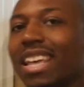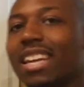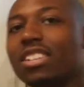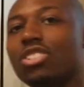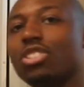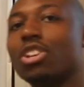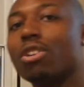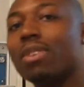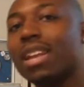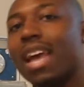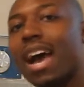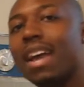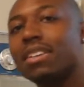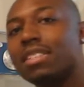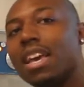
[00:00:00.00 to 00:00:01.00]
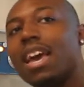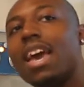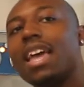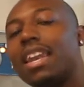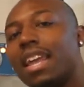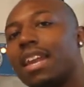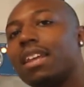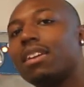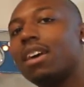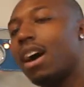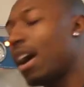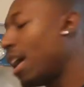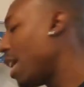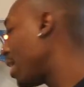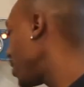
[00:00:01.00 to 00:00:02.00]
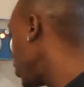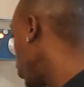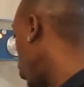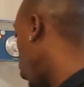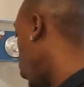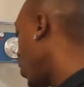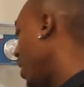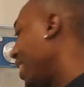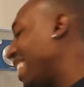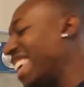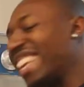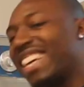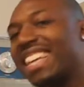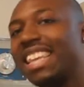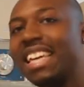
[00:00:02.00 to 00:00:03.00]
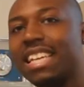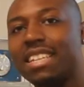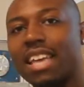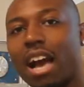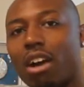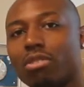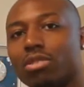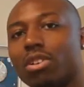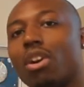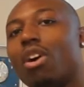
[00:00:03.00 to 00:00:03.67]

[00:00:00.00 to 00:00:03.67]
let it sterilize and let it, get cleaned out.